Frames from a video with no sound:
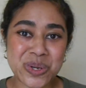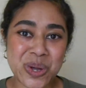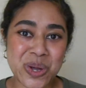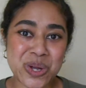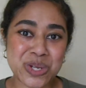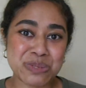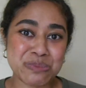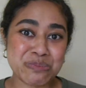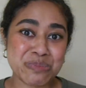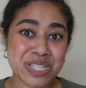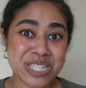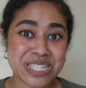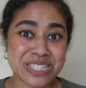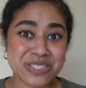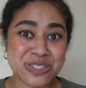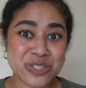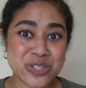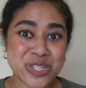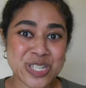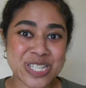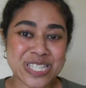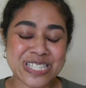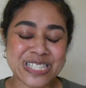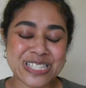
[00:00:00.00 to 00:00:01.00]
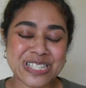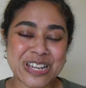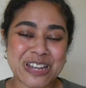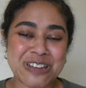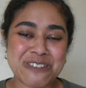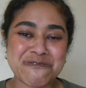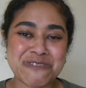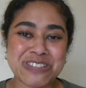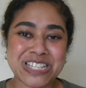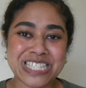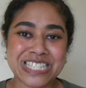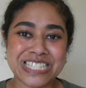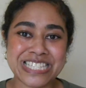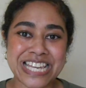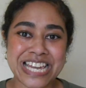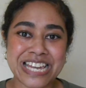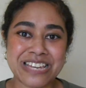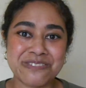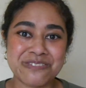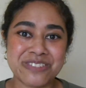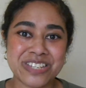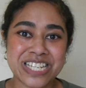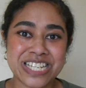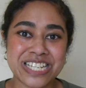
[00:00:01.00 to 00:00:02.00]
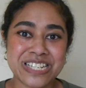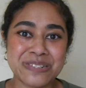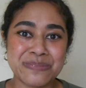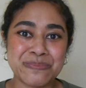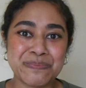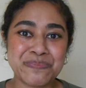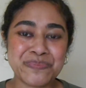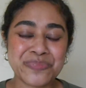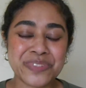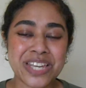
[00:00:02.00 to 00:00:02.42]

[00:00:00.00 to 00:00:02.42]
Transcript: on Pinterest I've been saving